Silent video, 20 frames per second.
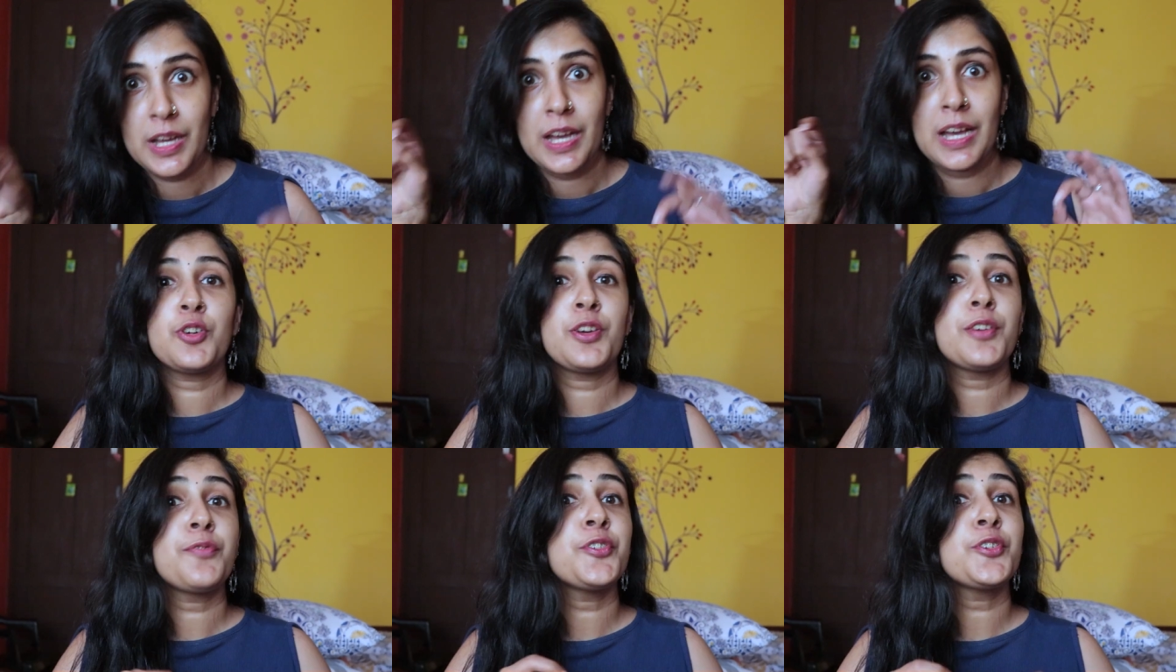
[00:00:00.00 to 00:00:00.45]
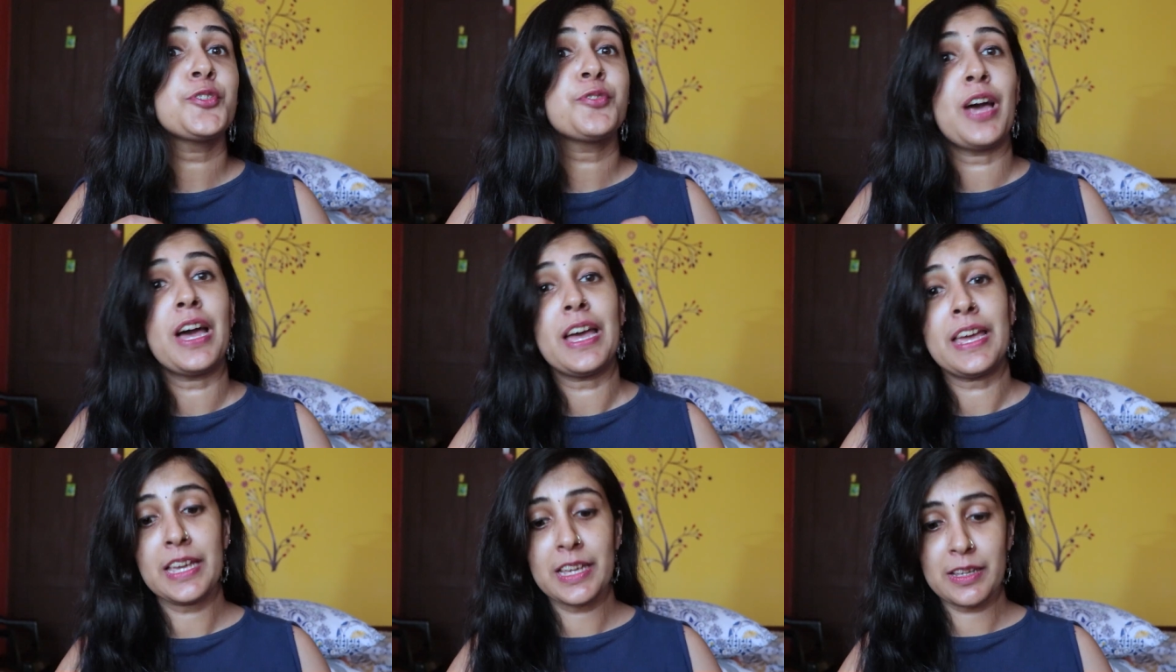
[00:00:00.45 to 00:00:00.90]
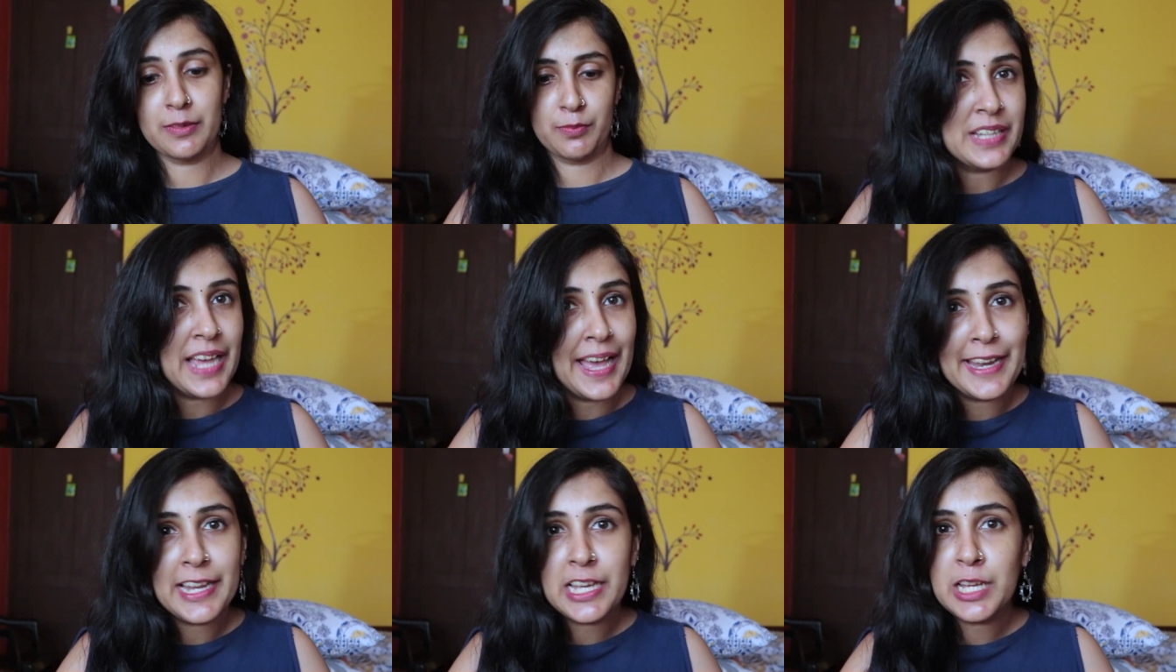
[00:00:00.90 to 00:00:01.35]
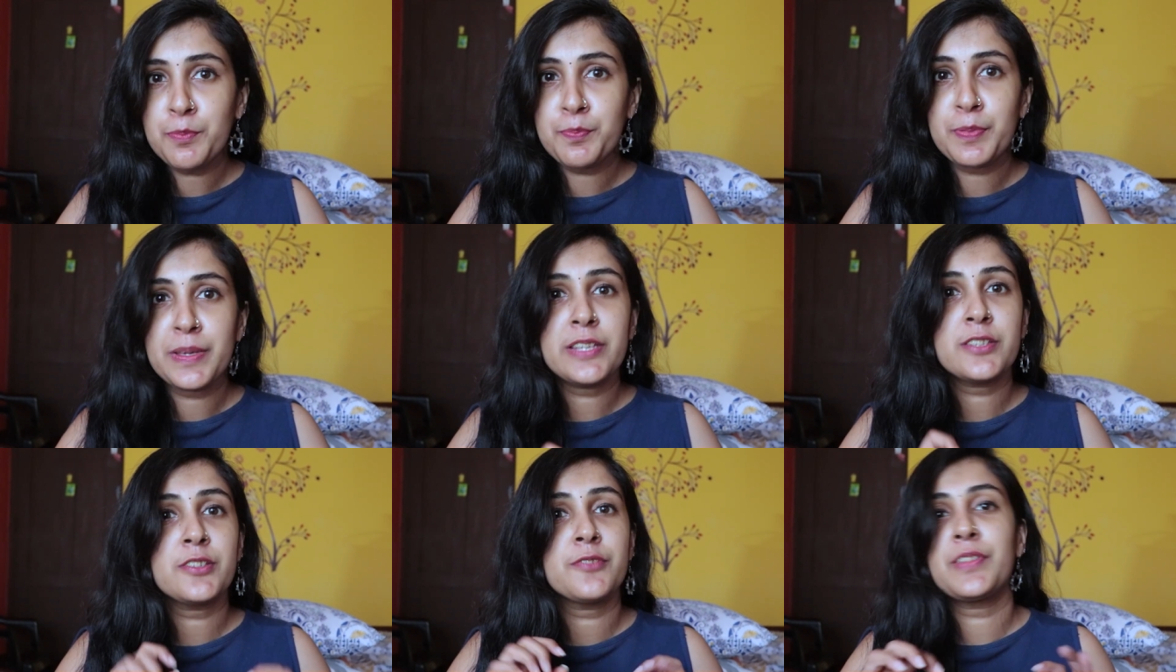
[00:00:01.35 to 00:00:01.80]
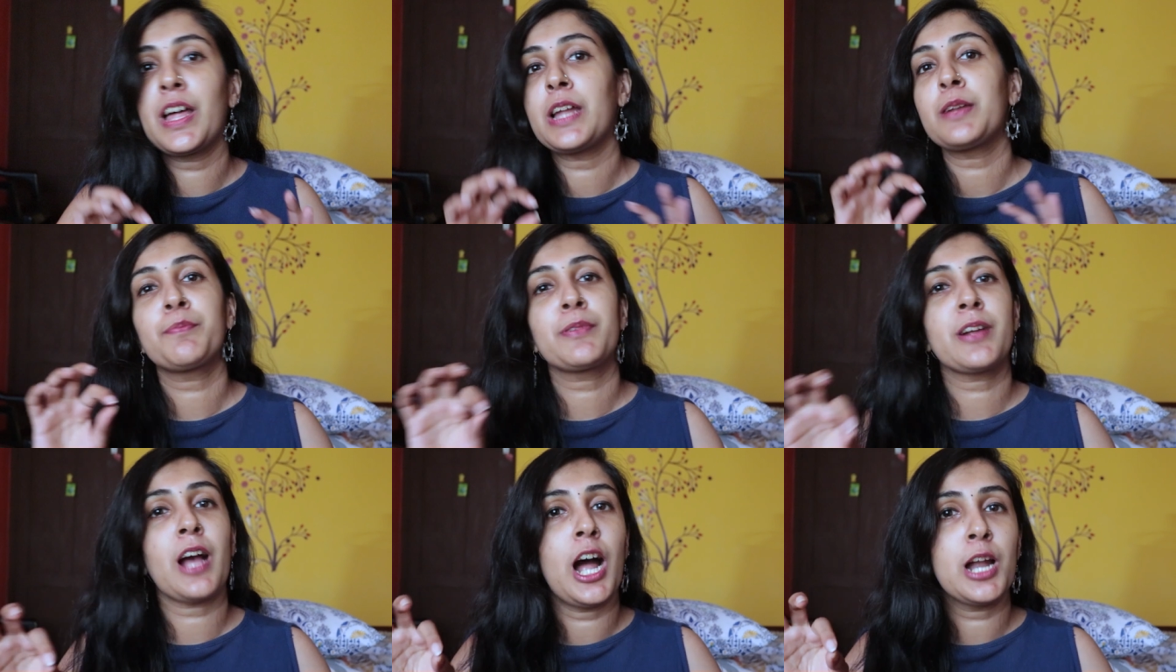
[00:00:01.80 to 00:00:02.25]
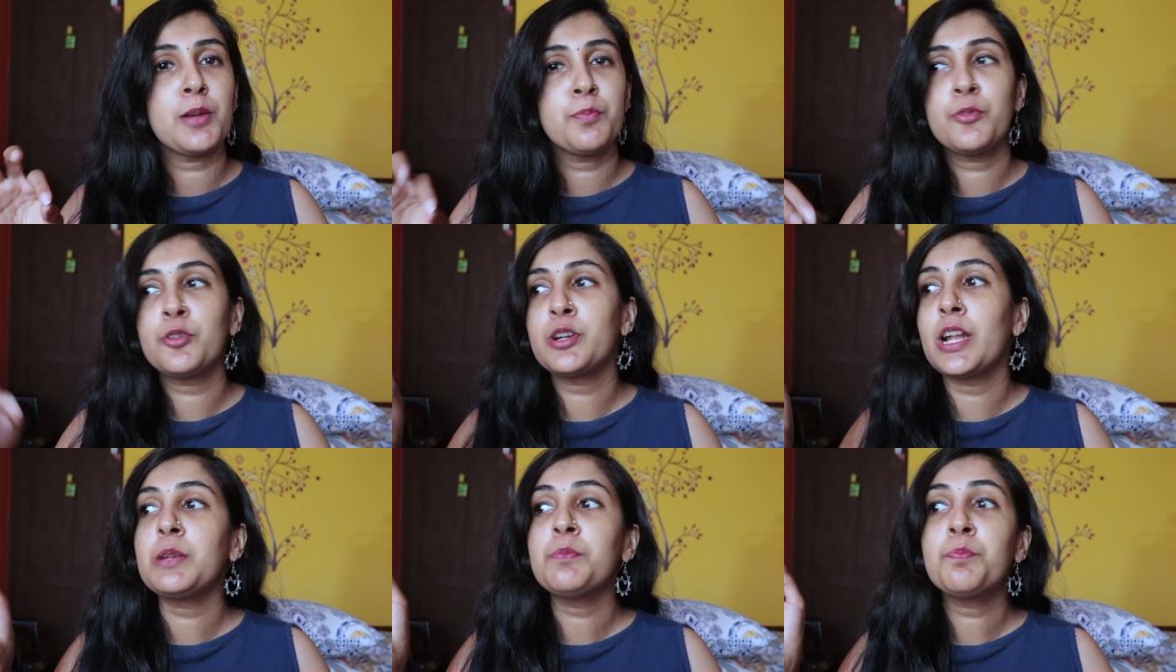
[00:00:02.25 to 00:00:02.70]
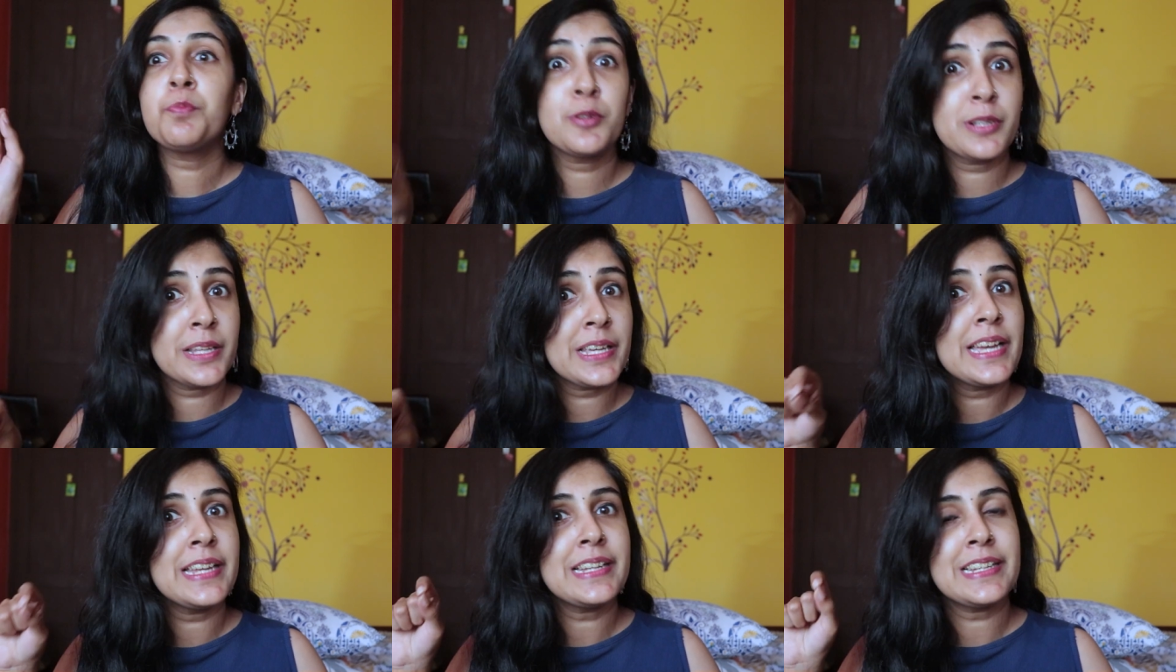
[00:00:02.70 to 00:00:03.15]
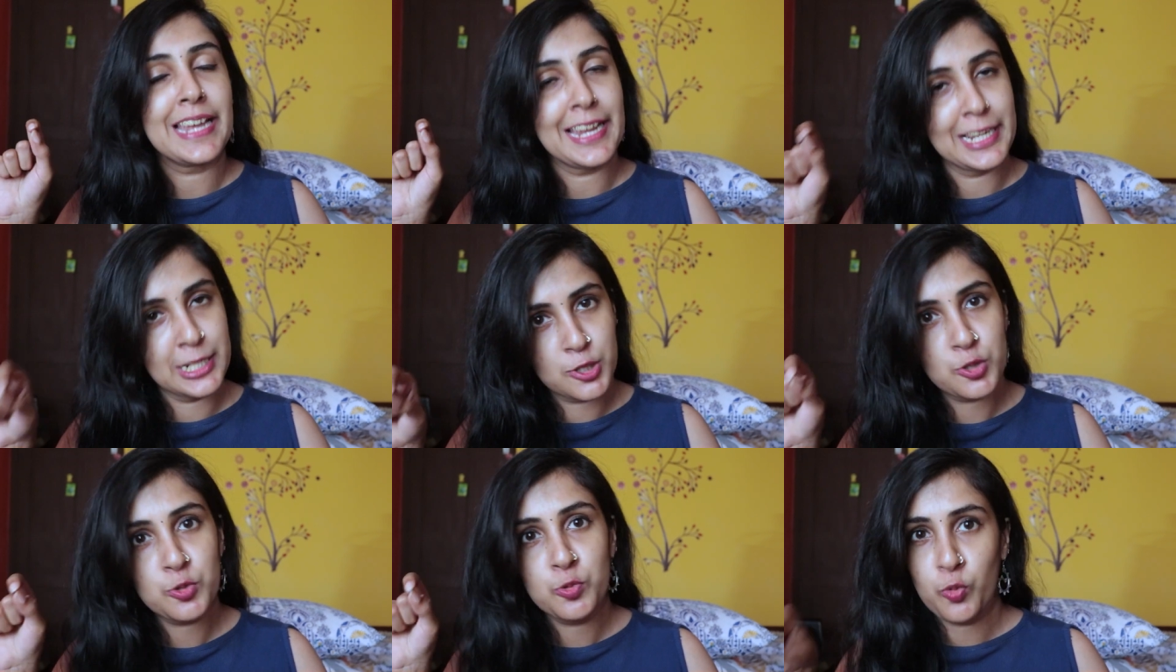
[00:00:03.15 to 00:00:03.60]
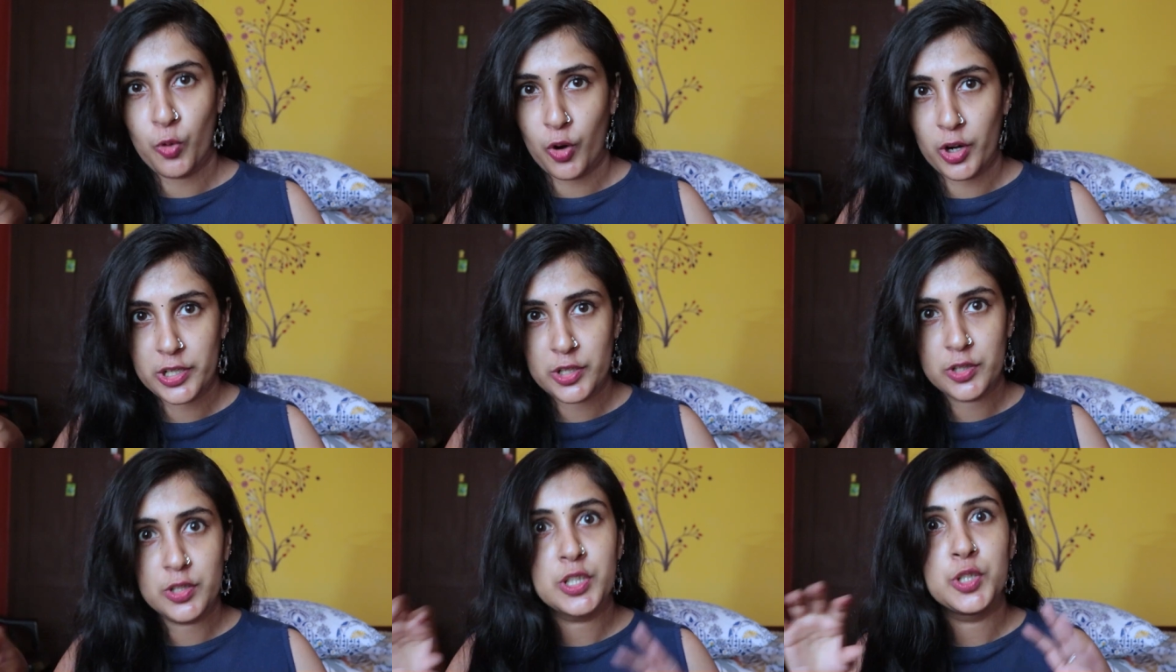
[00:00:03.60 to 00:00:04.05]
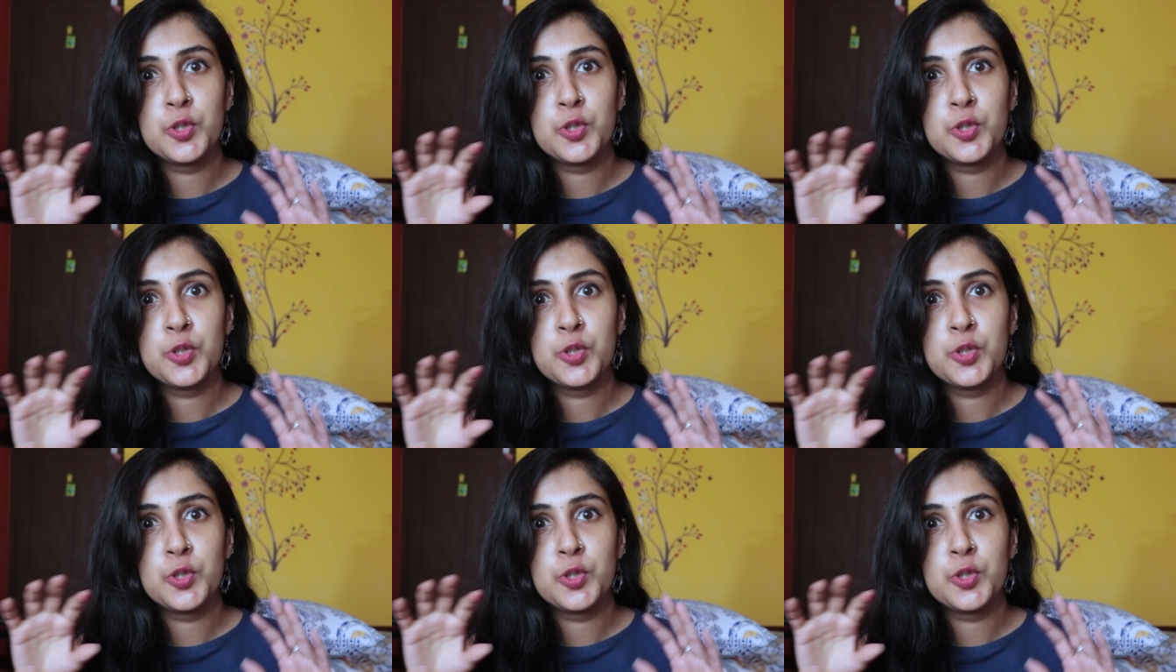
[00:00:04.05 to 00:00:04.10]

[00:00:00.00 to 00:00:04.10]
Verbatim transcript: so if you try tearing a piece of that cardboard and putting it into water,